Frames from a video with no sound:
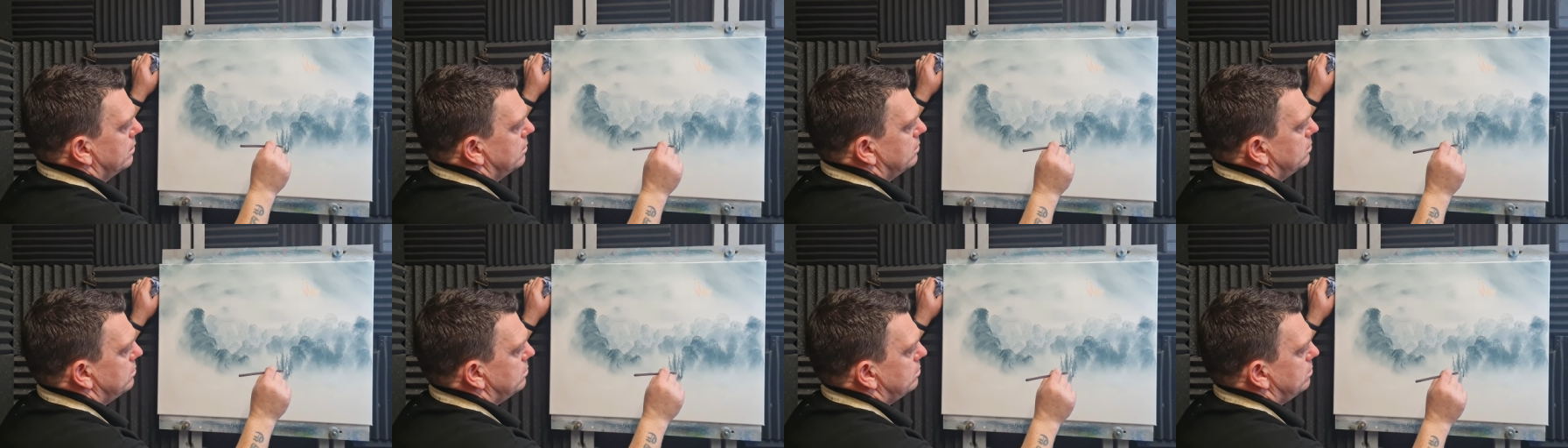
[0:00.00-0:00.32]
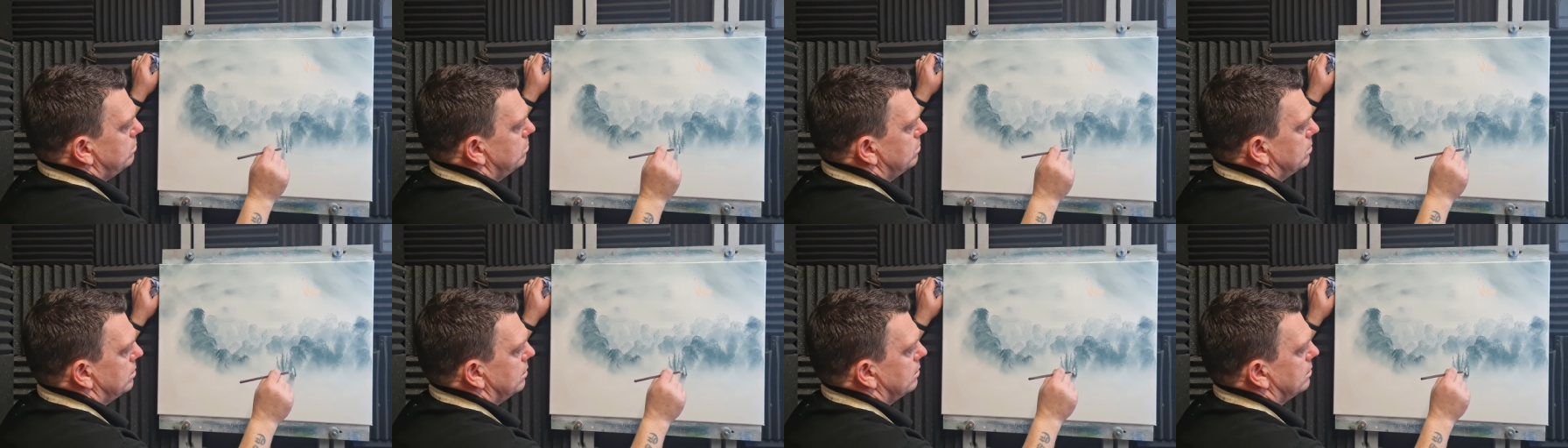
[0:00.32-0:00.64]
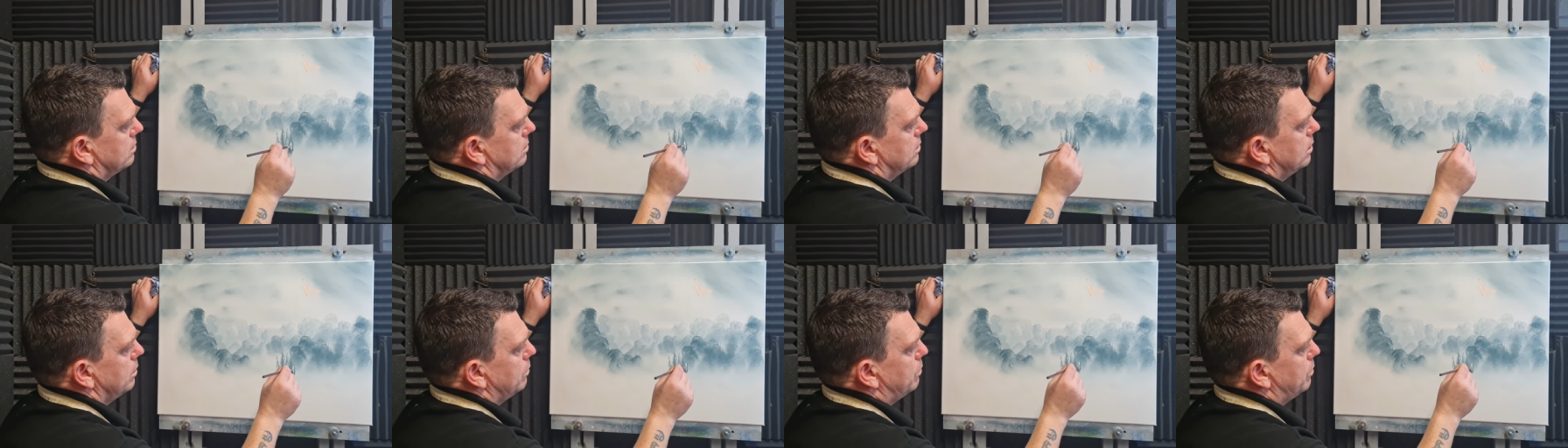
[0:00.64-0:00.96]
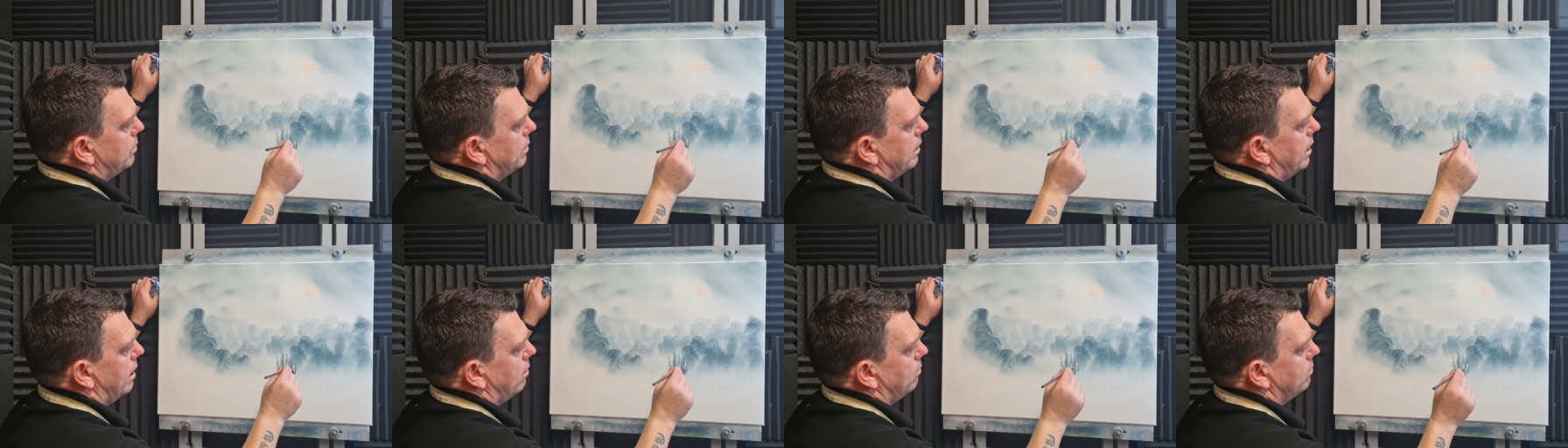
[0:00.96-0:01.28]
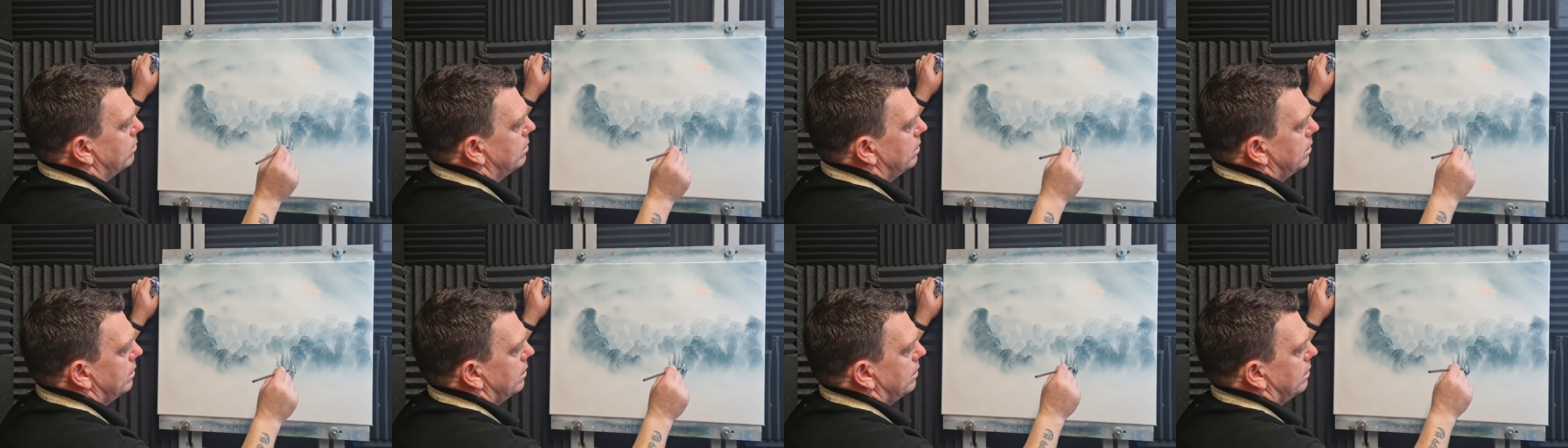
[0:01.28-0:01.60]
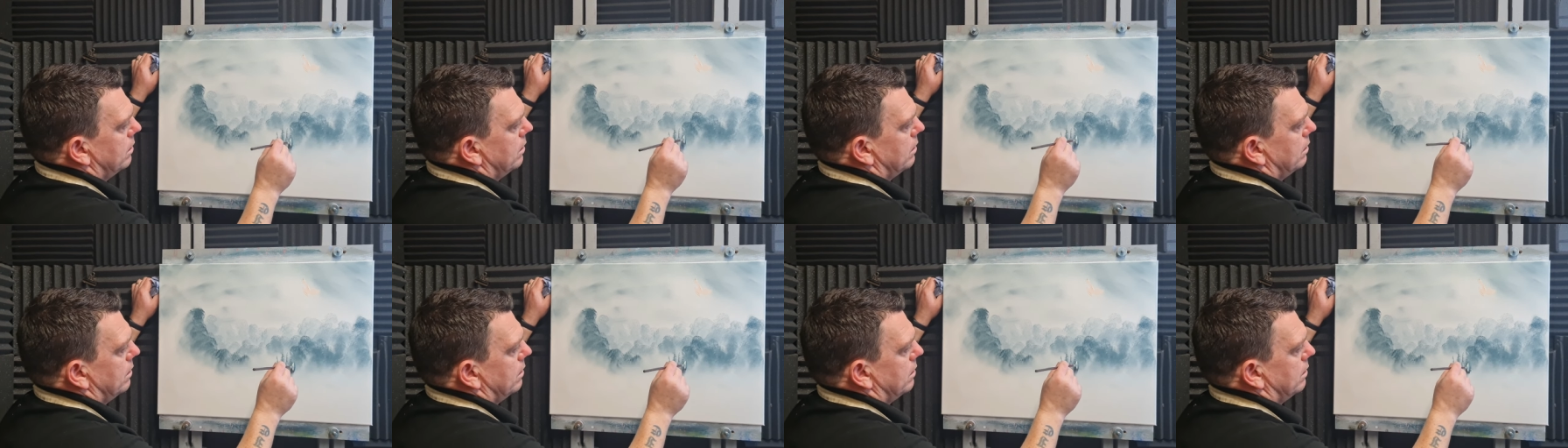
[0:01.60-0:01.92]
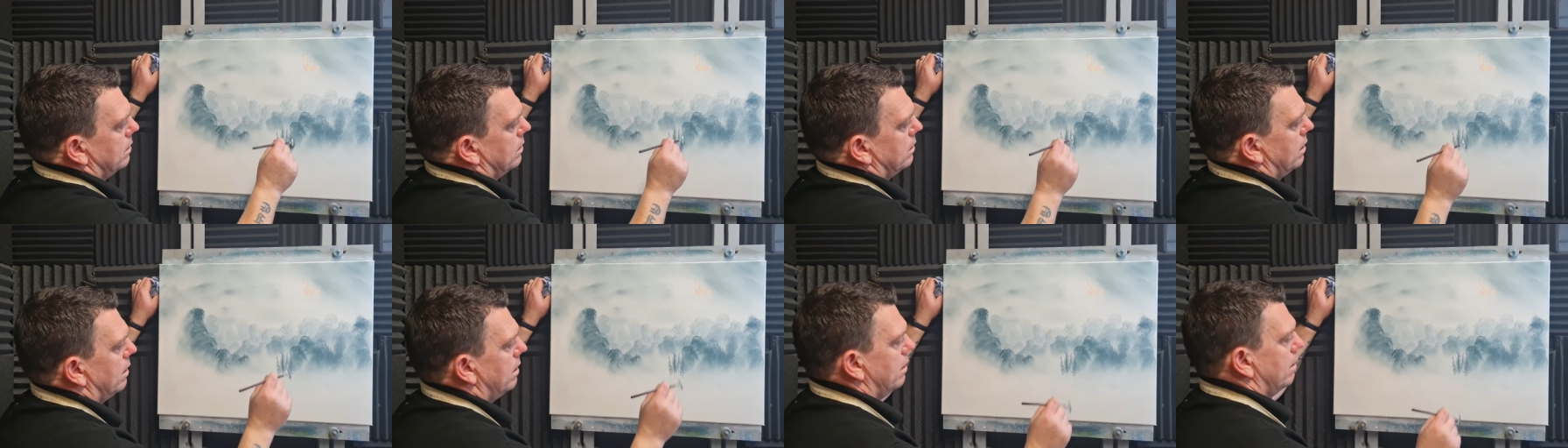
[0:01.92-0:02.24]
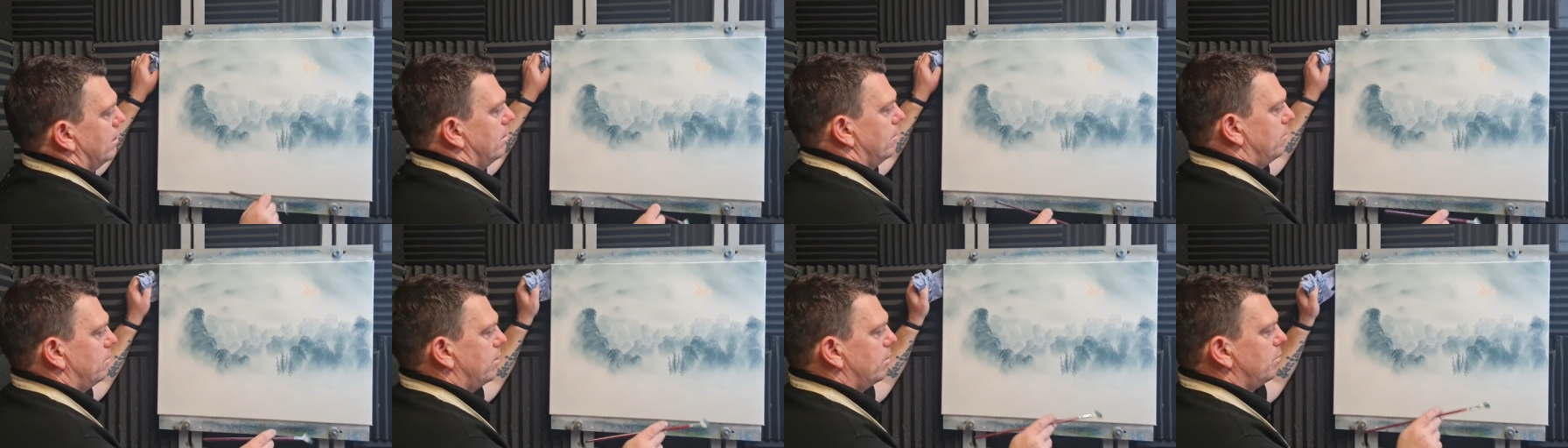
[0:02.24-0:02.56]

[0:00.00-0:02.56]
Just something creeping out of